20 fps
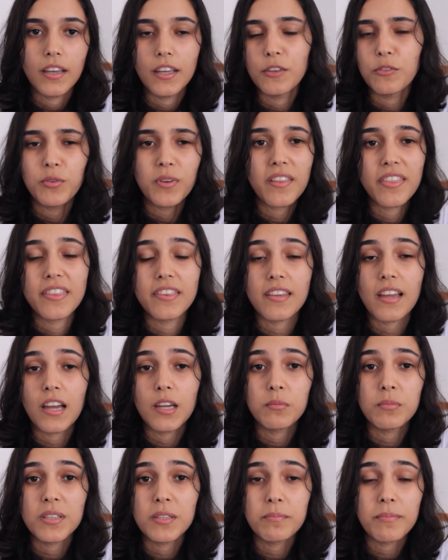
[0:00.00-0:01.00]
and with
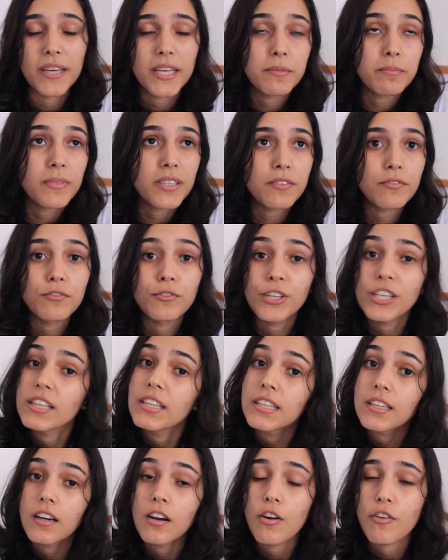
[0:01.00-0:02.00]
time it made me
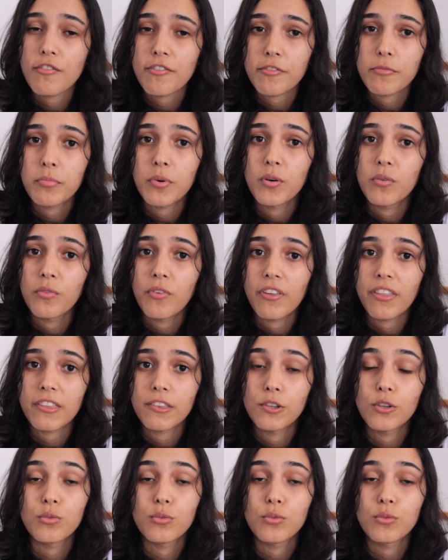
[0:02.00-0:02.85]
really comfortable with